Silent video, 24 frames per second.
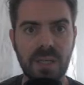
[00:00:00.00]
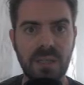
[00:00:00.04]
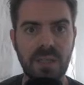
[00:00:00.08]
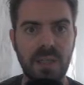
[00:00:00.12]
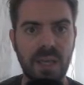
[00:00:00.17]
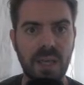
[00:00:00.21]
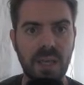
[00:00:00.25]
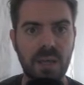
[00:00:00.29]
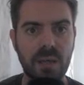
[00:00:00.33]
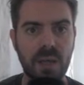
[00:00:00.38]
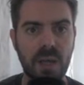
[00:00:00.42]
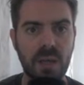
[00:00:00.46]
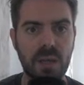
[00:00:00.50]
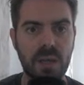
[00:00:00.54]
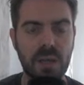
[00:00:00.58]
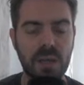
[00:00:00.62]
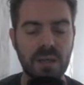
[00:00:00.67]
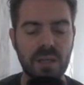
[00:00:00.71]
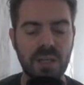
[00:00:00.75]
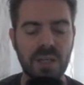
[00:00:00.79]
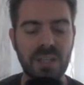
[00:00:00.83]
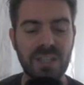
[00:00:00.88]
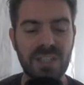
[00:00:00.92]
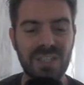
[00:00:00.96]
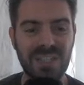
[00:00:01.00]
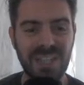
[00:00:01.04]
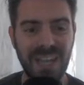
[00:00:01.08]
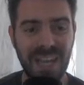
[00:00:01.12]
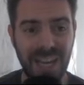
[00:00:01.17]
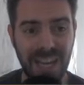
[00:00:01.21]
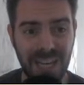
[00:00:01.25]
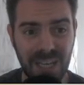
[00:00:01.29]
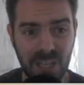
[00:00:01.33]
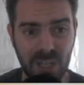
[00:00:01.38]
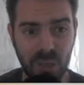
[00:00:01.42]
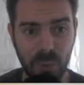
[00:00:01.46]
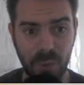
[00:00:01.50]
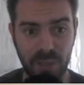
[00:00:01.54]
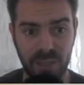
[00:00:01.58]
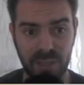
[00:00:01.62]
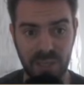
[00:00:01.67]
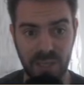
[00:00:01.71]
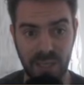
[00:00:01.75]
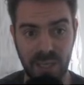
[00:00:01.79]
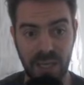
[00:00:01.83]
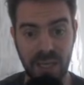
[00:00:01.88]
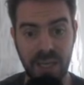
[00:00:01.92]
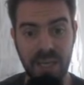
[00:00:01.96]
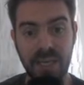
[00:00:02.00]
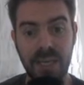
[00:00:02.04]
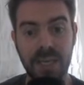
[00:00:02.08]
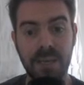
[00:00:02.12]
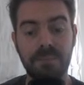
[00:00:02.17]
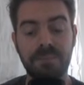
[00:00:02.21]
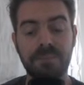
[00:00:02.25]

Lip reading: that continuously